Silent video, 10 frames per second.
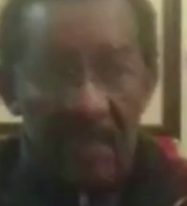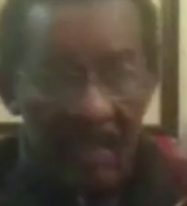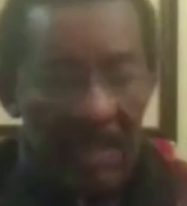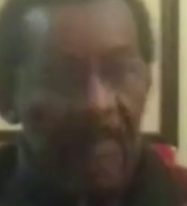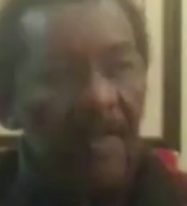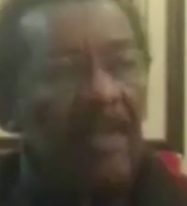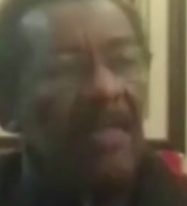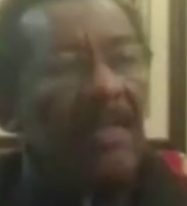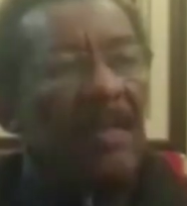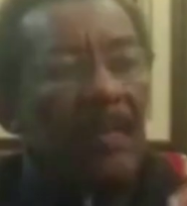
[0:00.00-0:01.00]
He came,
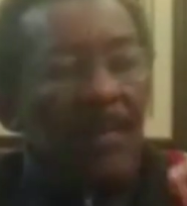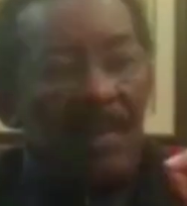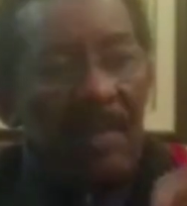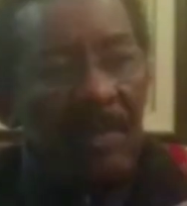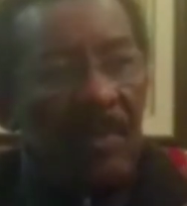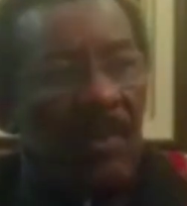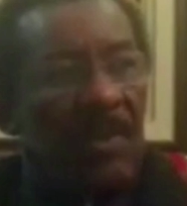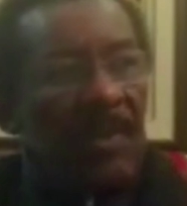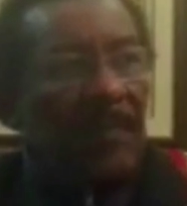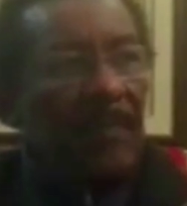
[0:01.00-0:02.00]
but this
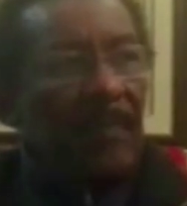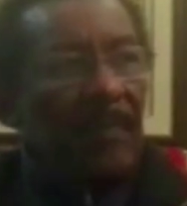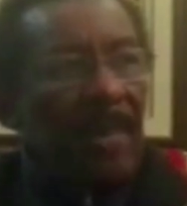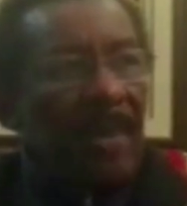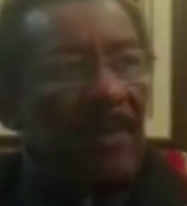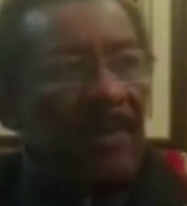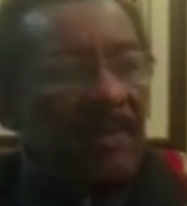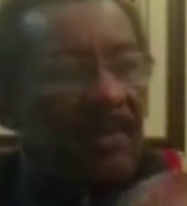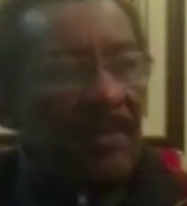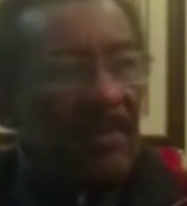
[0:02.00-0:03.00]
boy married to
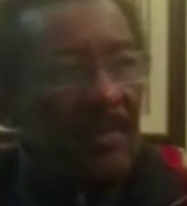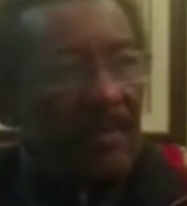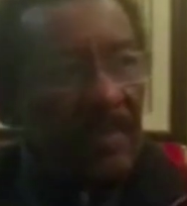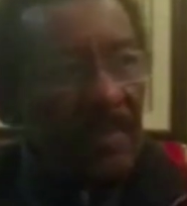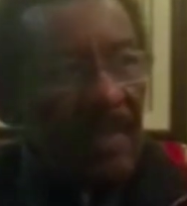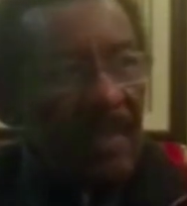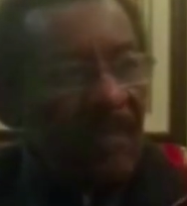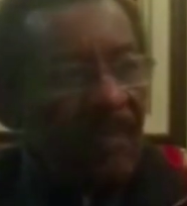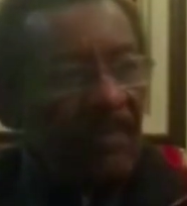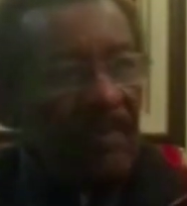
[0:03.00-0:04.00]
this this
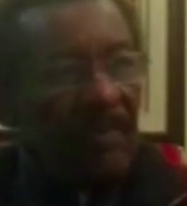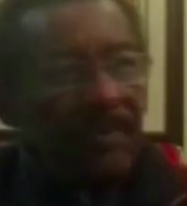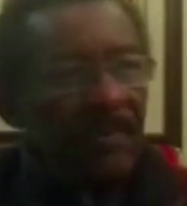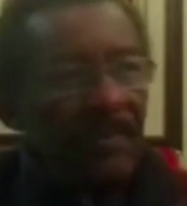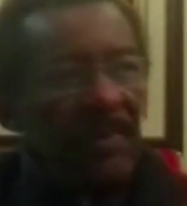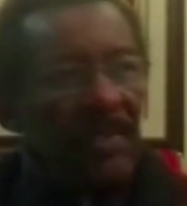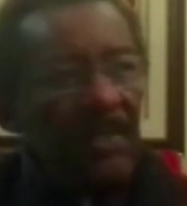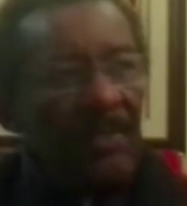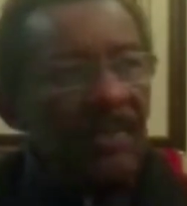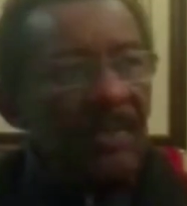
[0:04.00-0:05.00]
half
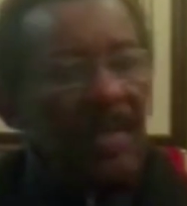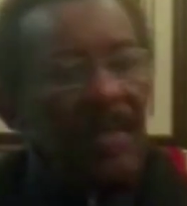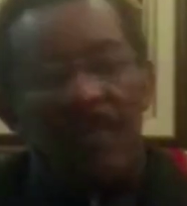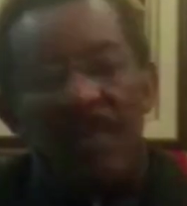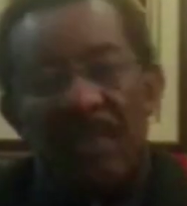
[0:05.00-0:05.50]
Serbian half